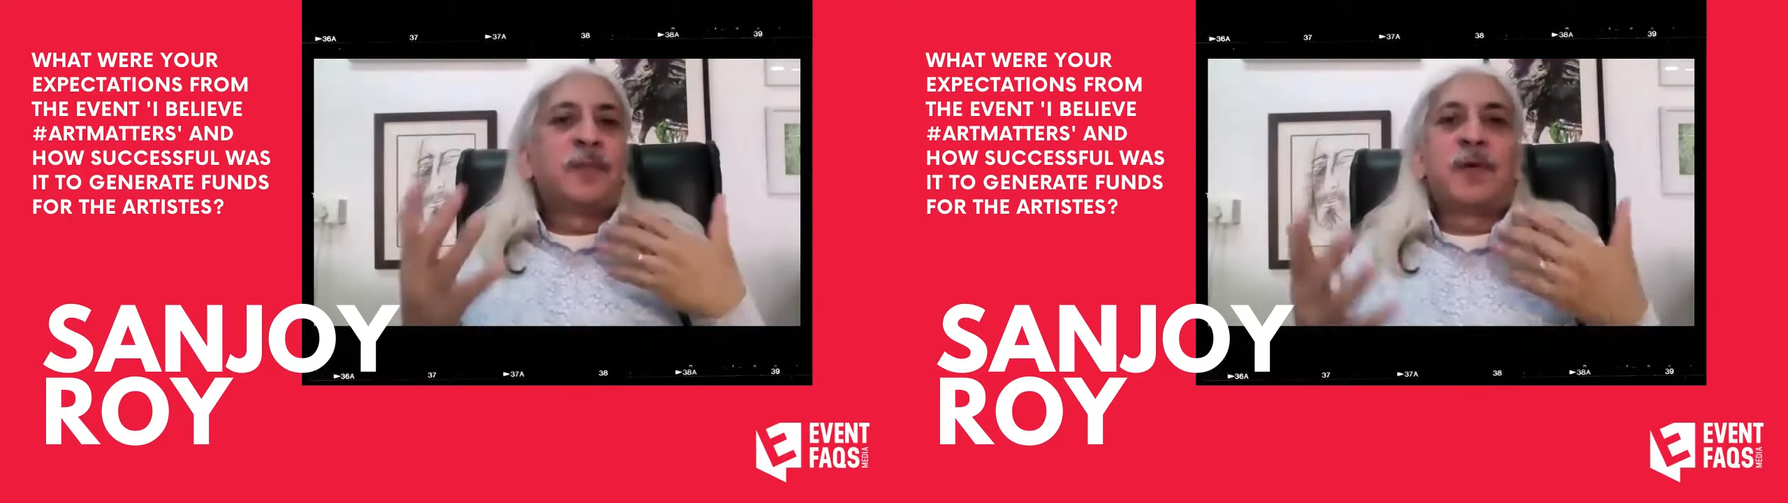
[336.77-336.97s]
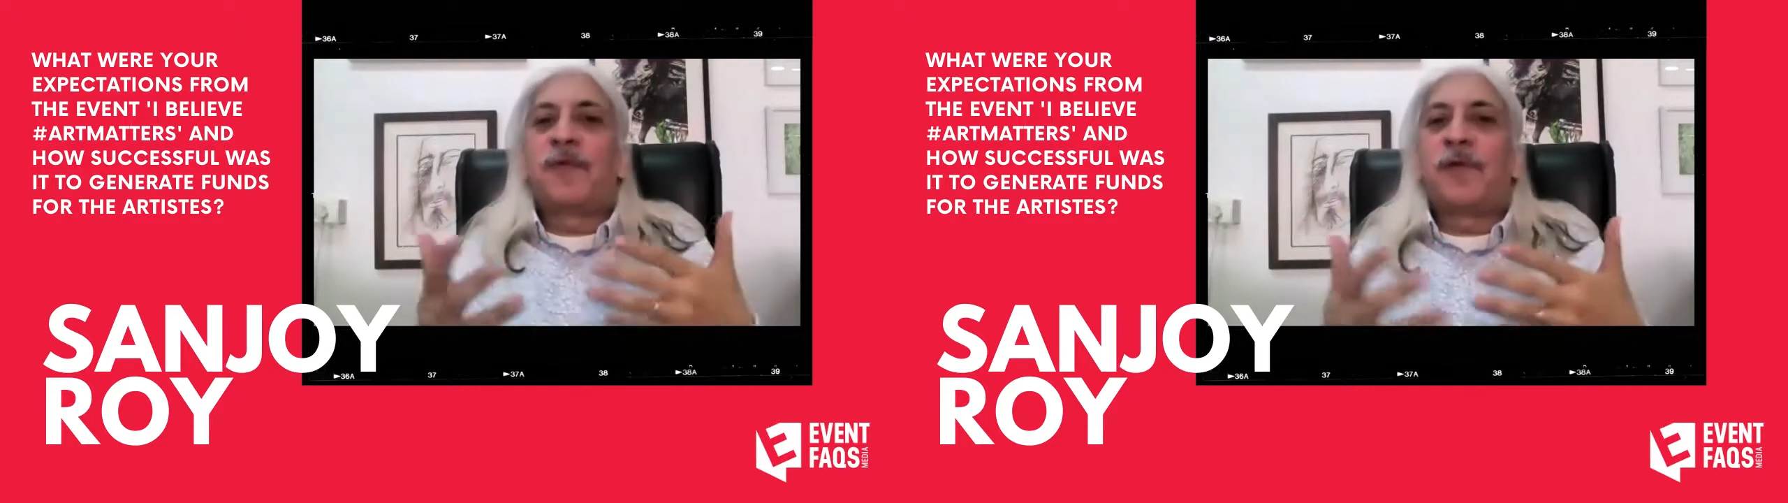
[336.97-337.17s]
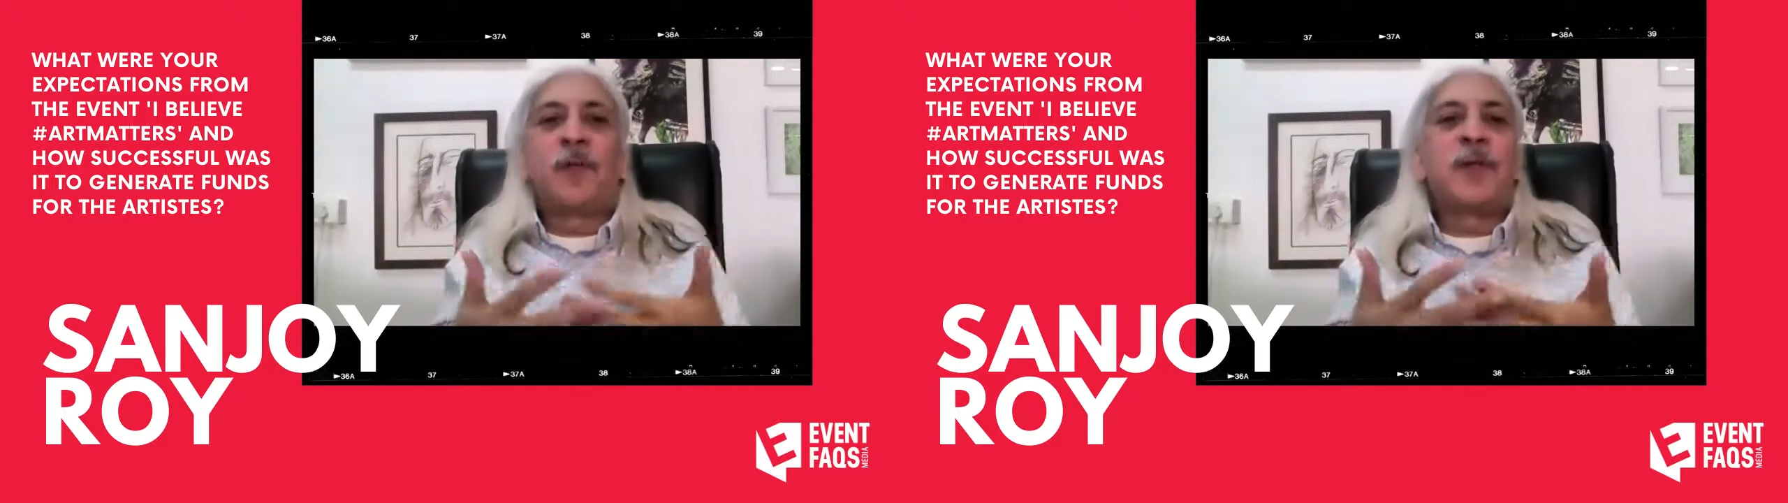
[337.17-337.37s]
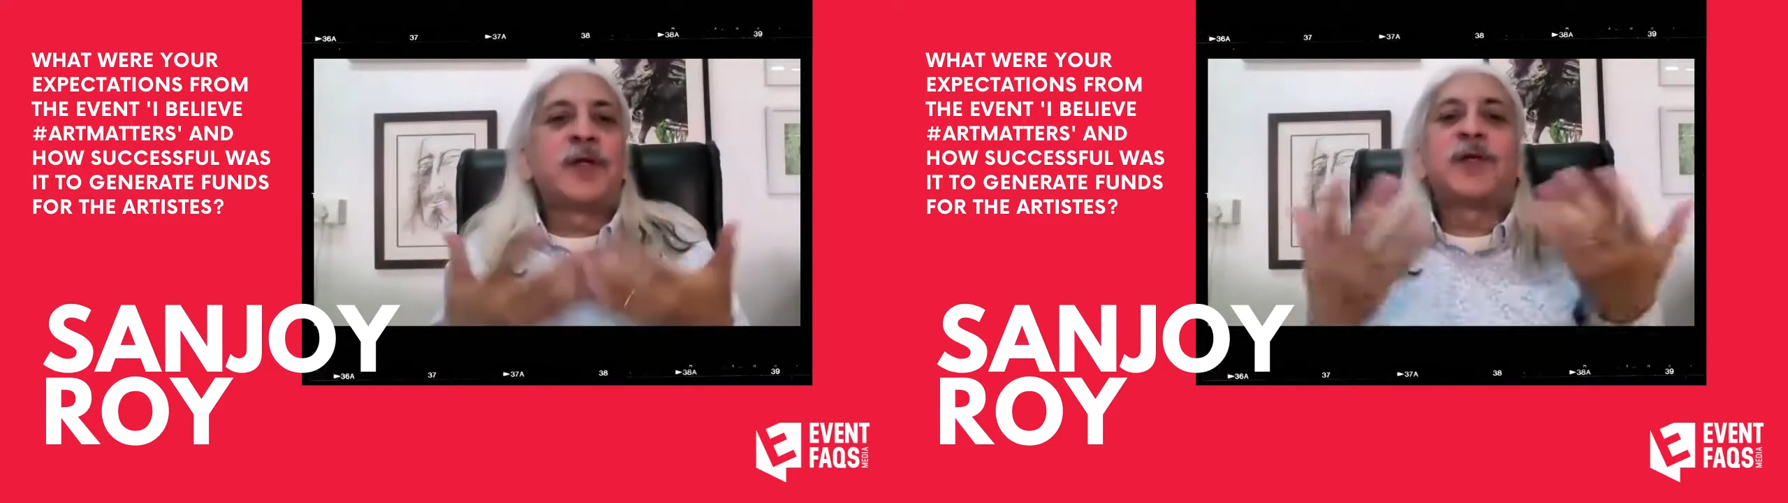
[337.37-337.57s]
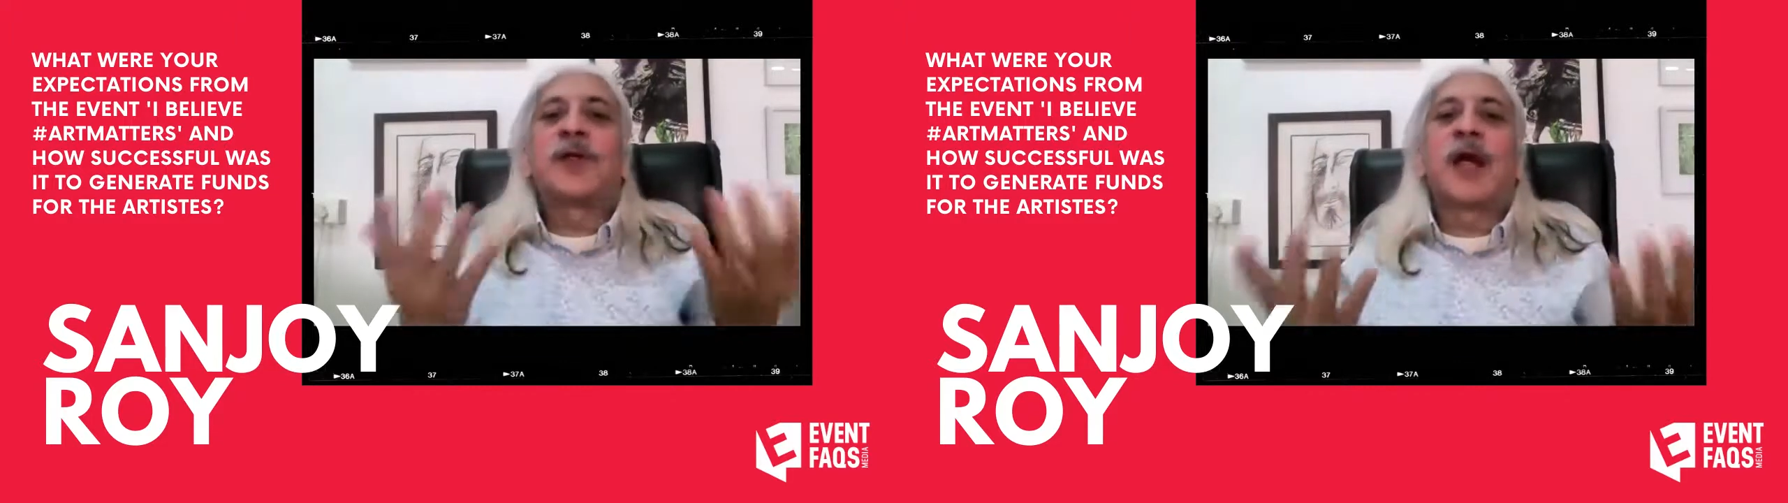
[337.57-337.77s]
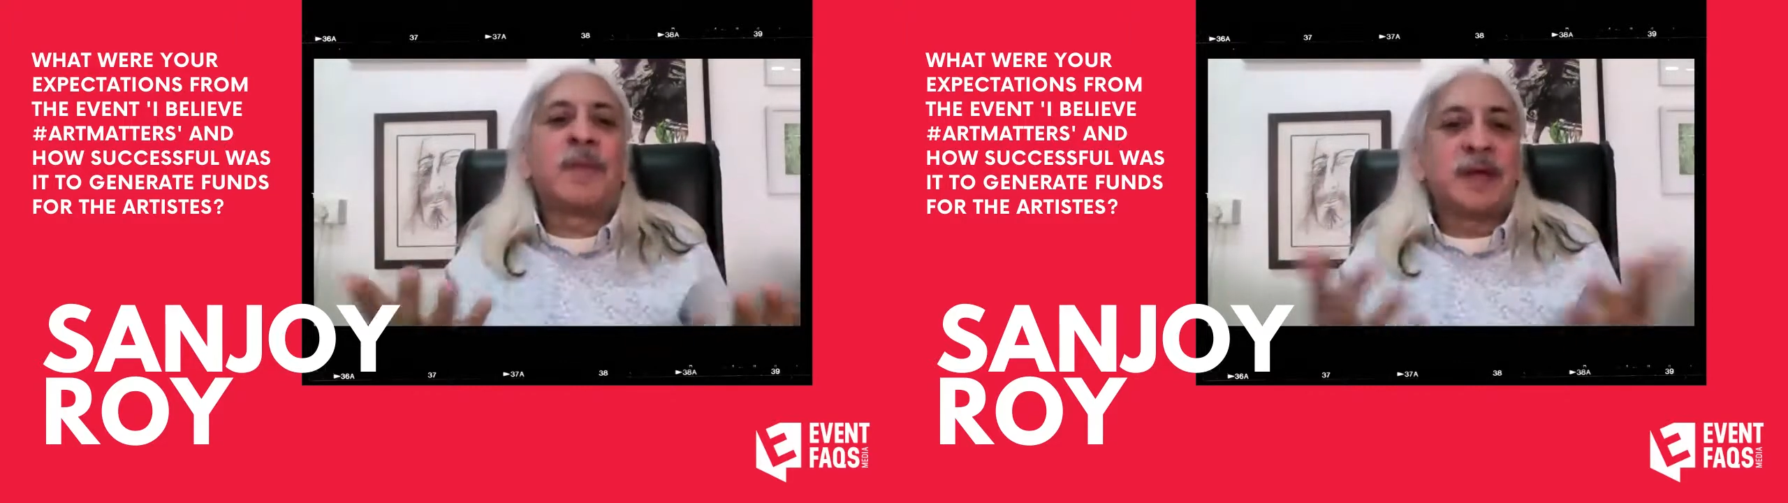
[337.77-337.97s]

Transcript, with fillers: performers to come